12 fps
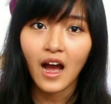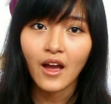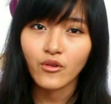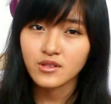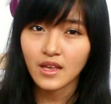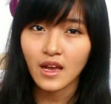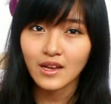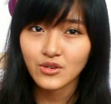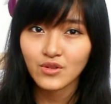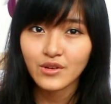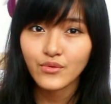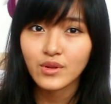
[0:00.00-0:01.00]
I was
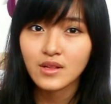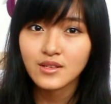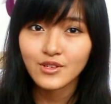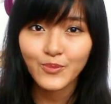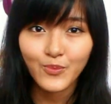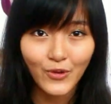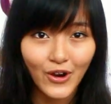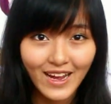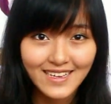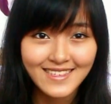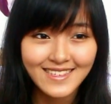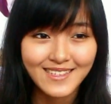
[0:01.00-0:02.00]
actually really
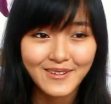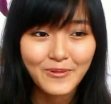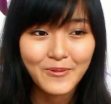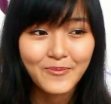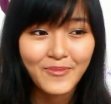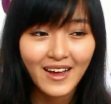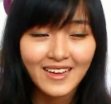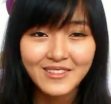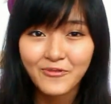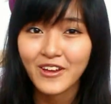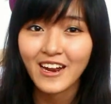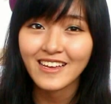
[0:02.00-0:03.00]
surprised
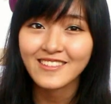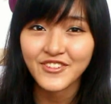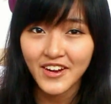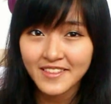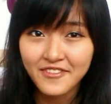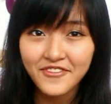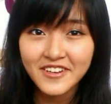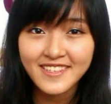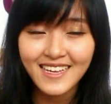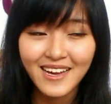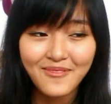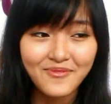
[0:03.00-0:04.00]
by it when I tried the
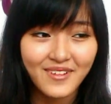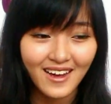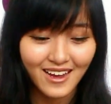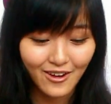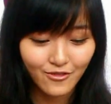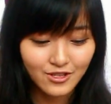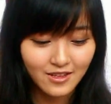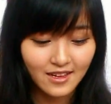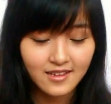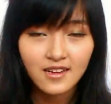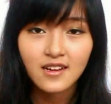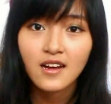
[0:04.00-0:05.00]
first time. I was
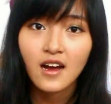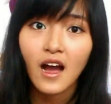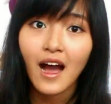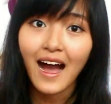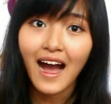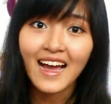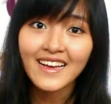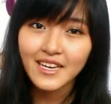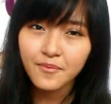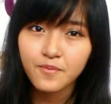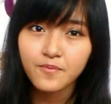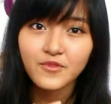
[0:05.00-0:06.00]
like, I
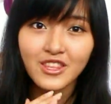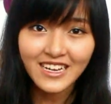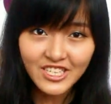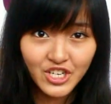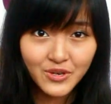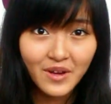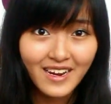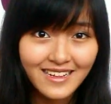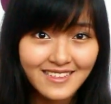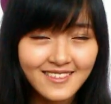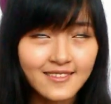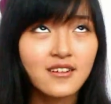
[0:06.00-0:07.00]
keep touching my
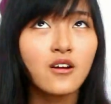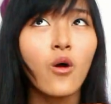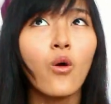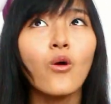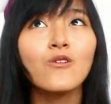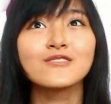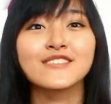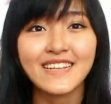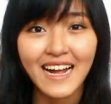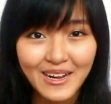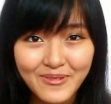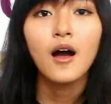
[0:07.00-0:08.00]
nails the whole
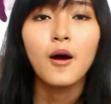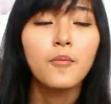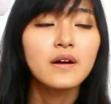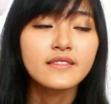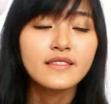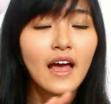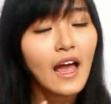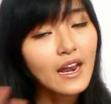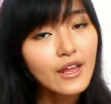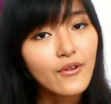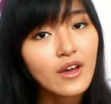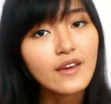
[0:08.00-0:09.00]
time. But
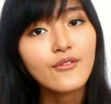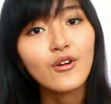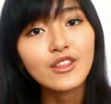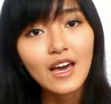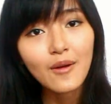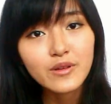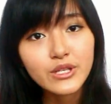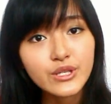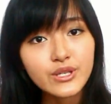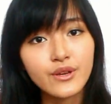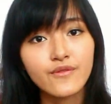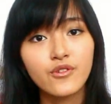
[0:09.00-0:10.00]
anyway, what
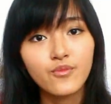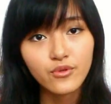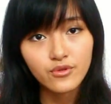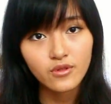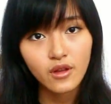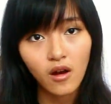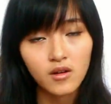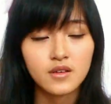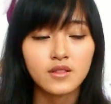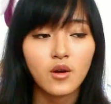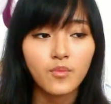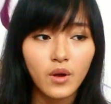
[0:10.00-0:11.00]
happens if you put on
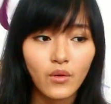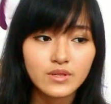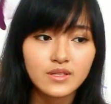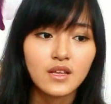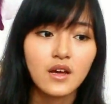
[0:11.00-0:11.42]
a top coat?